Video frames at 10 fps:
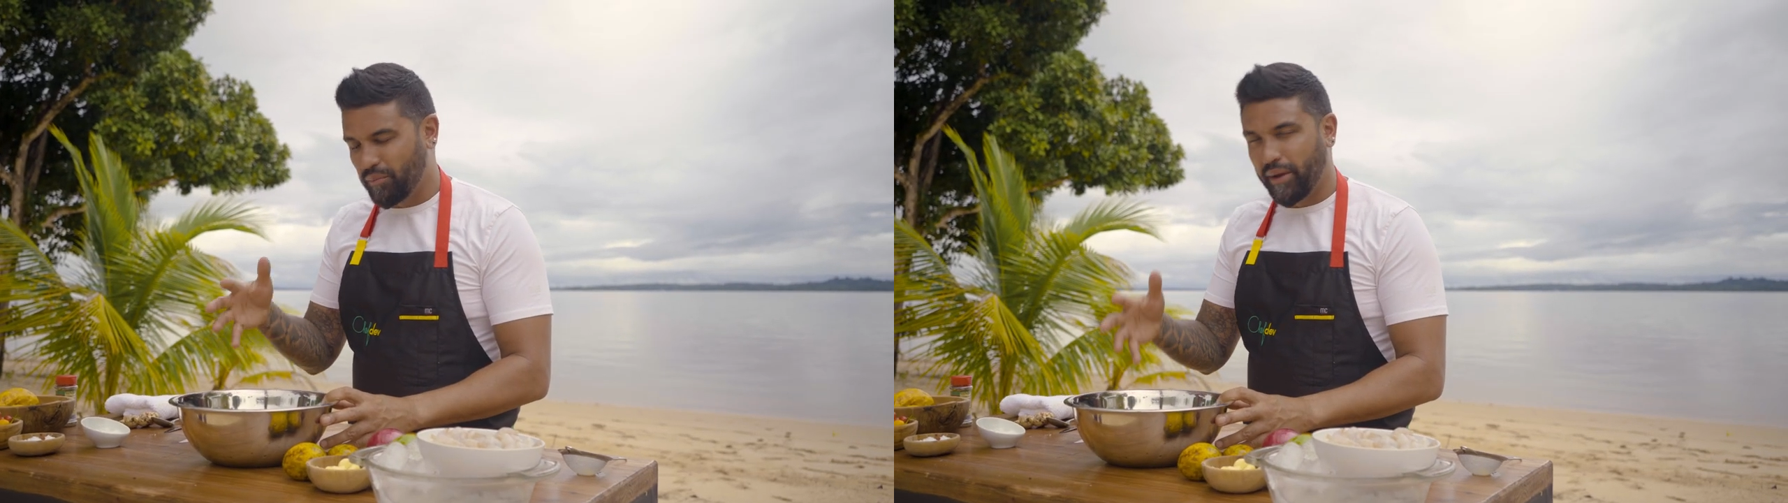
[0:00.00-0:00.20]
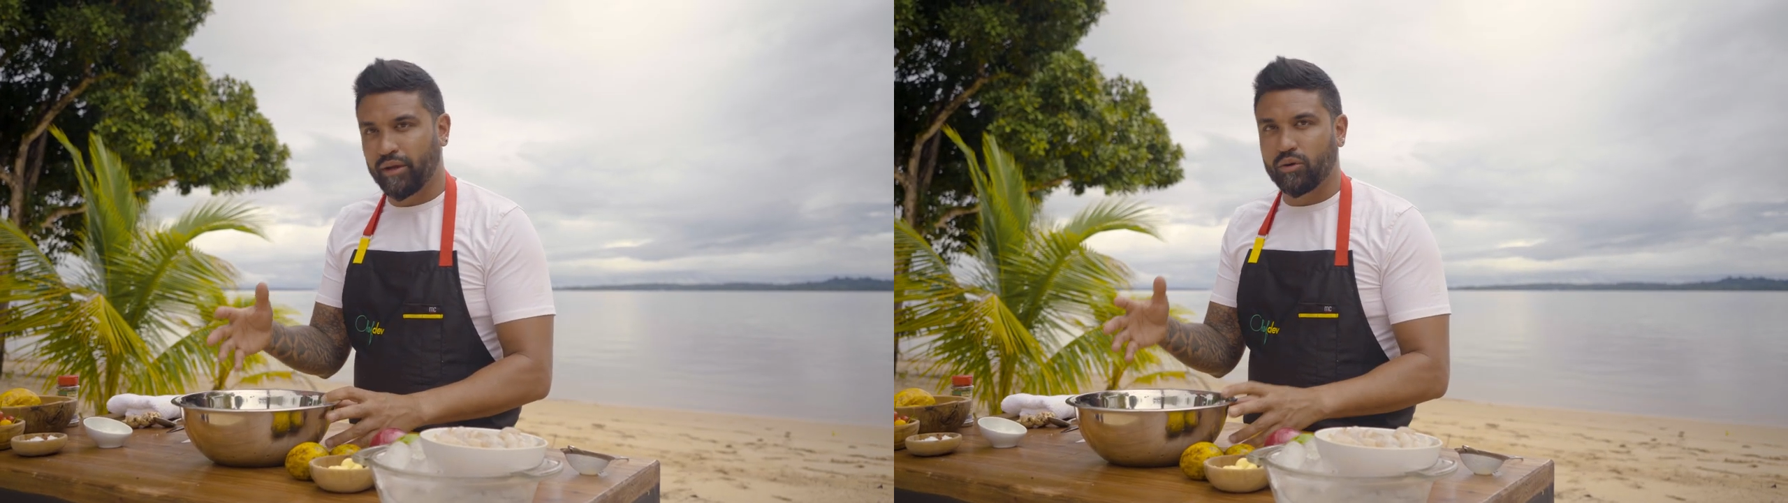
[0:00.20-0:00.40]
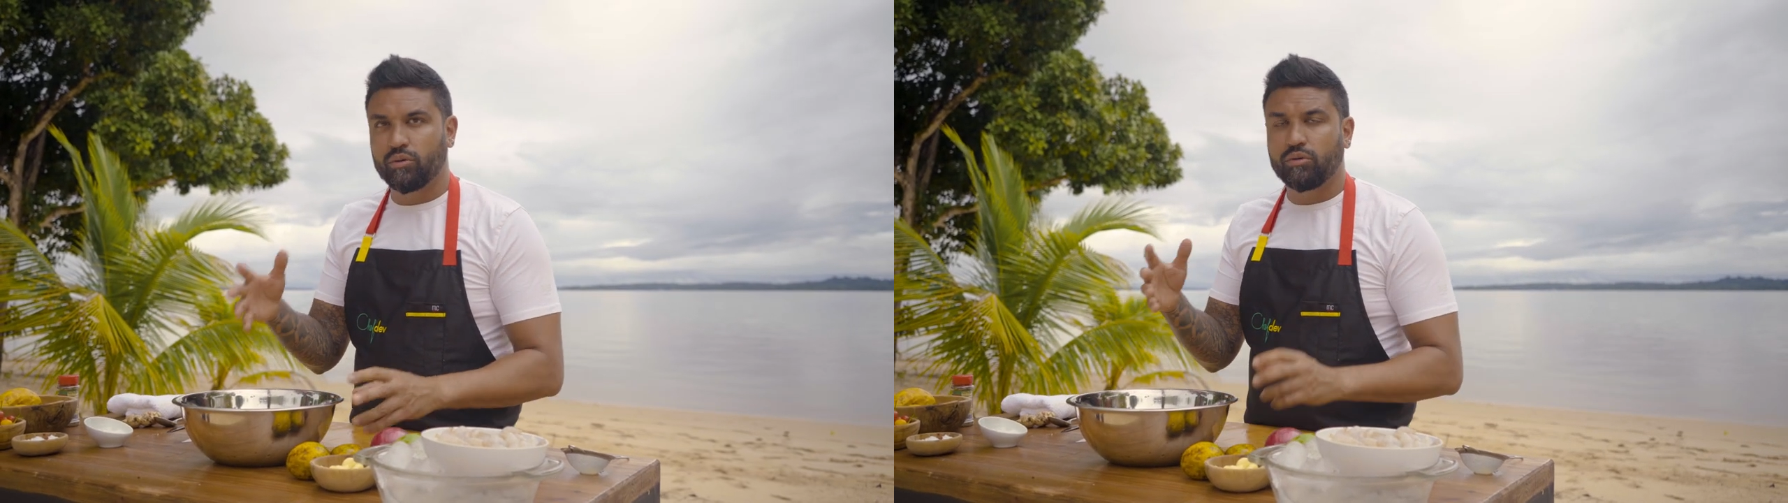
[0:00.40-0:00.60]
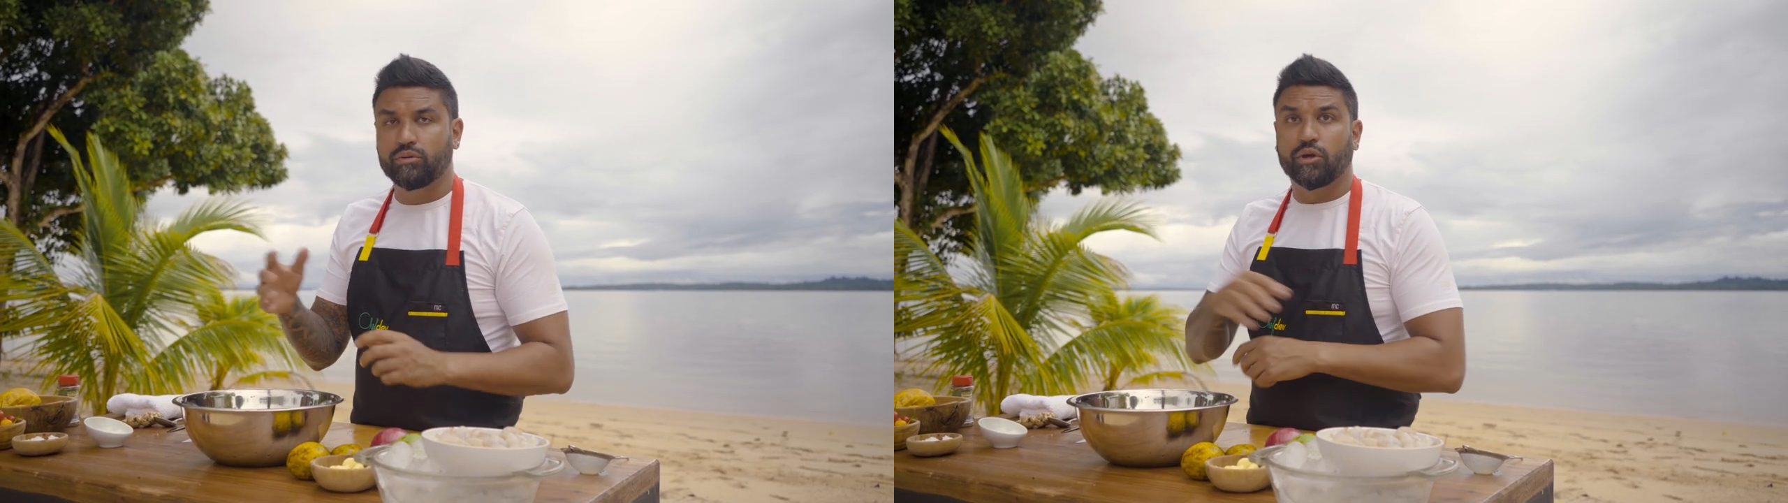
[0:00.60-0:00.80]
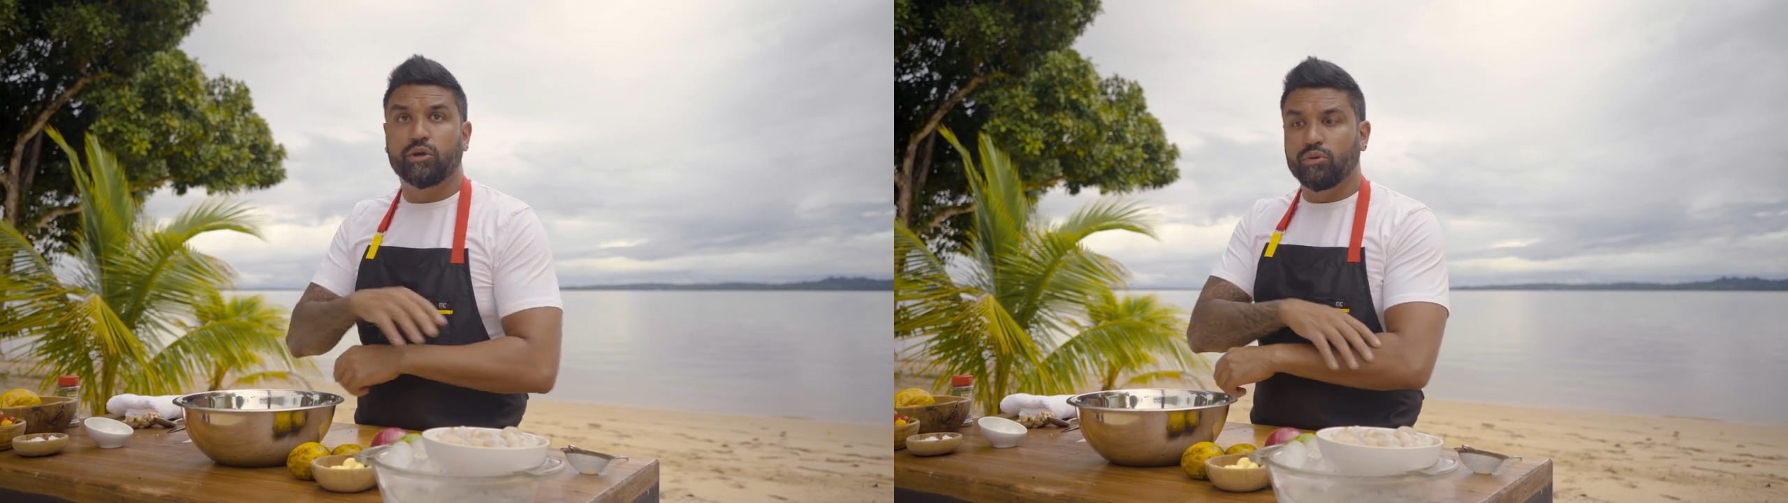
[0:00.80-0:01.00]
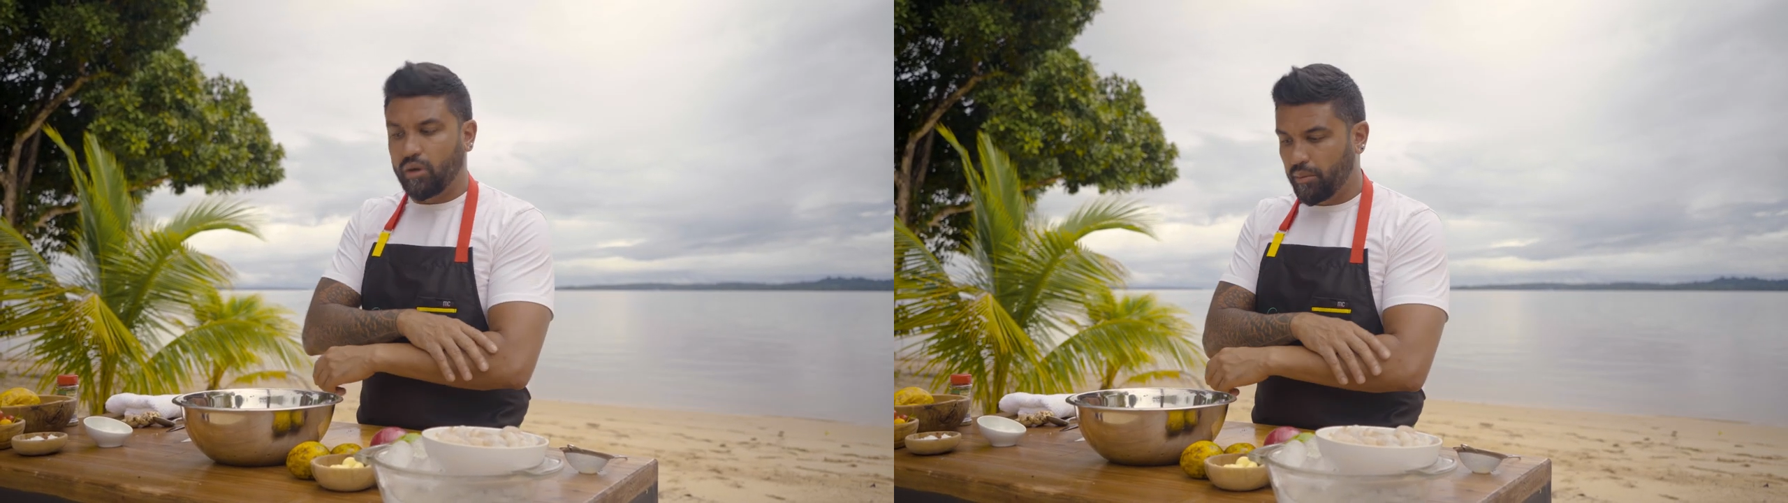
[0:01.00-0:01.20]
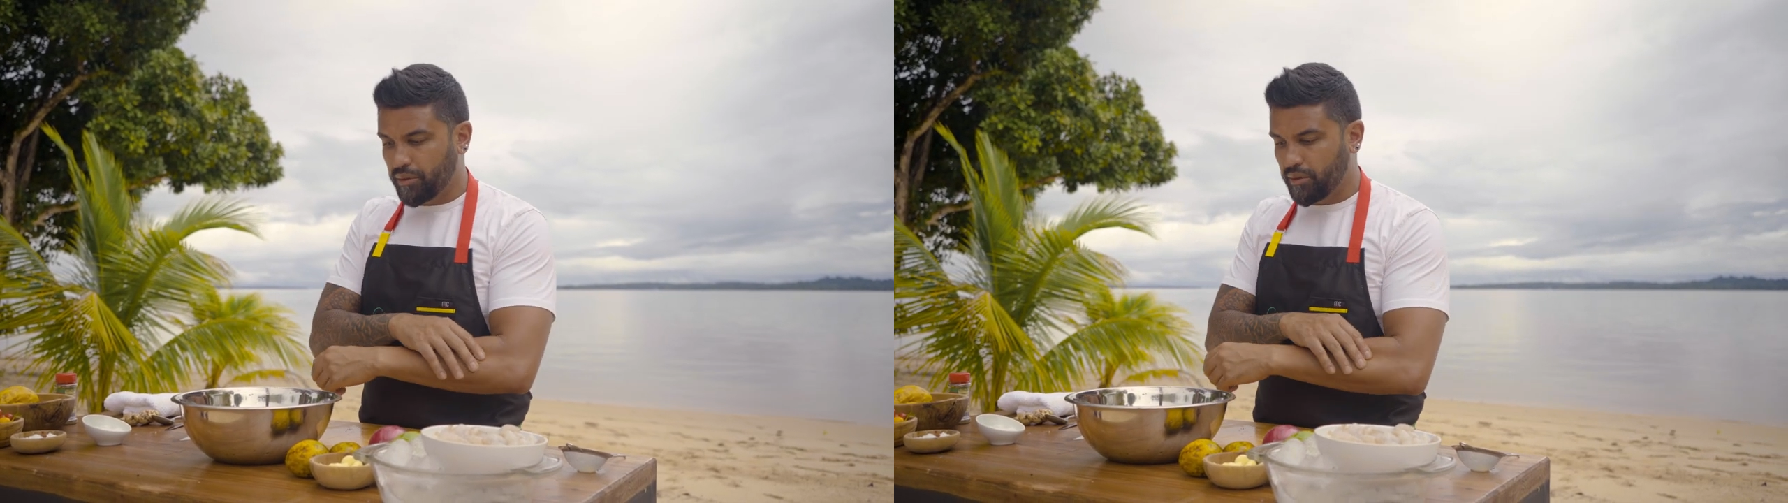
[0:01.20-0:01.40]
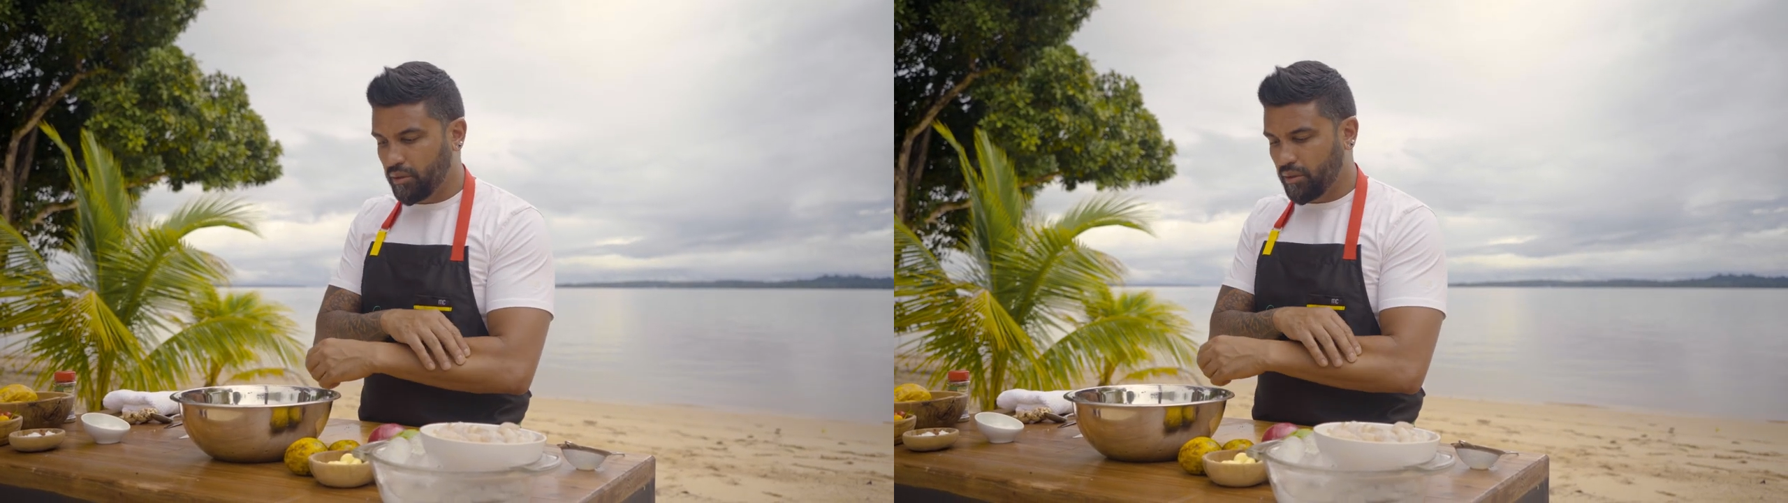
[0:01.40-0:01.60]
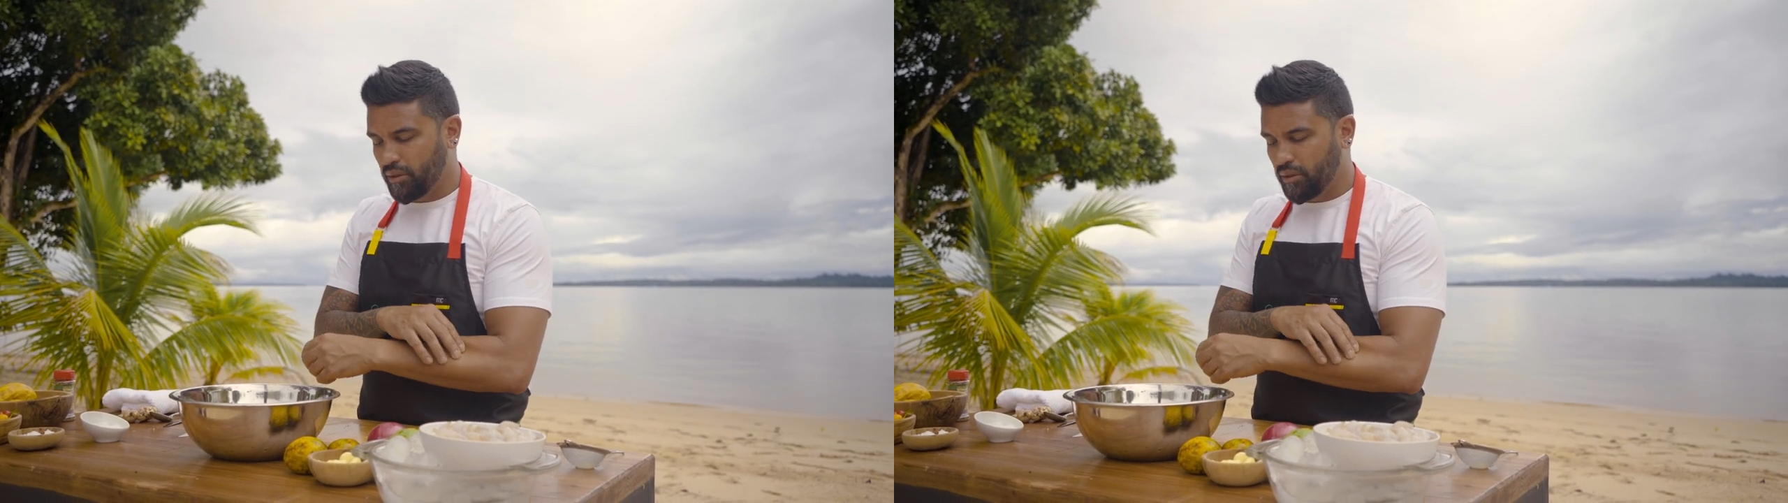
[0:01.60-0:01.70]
mango, the cucumber,